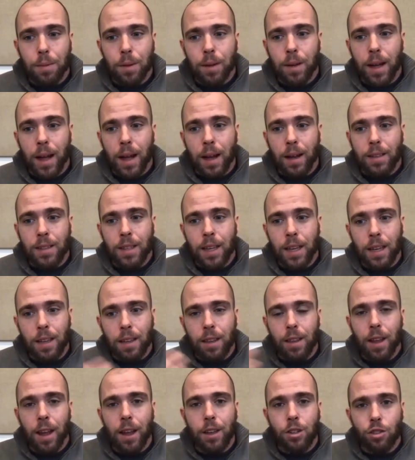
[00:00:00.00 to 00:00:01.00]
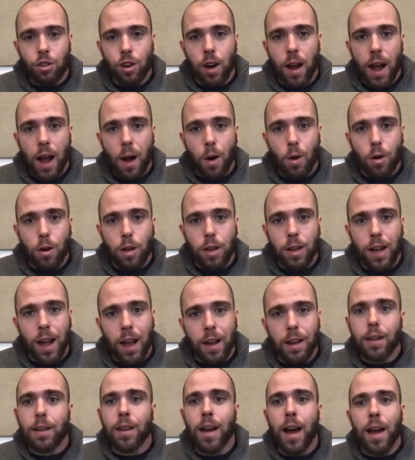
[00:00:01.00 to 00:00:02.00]
but not take the extra hour to
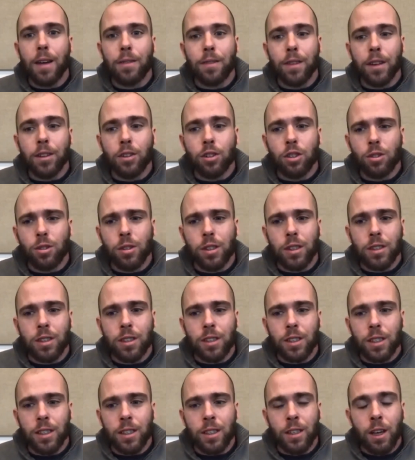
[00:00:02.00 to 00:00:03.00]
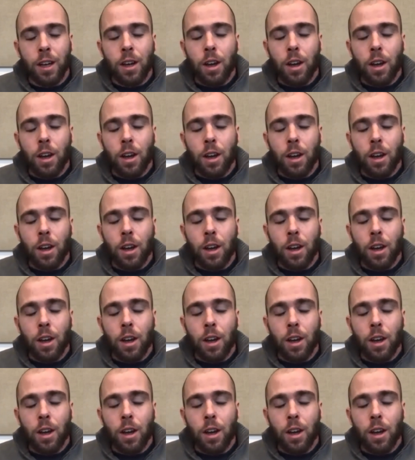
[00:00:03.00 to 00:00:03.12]
kind of dive into it and see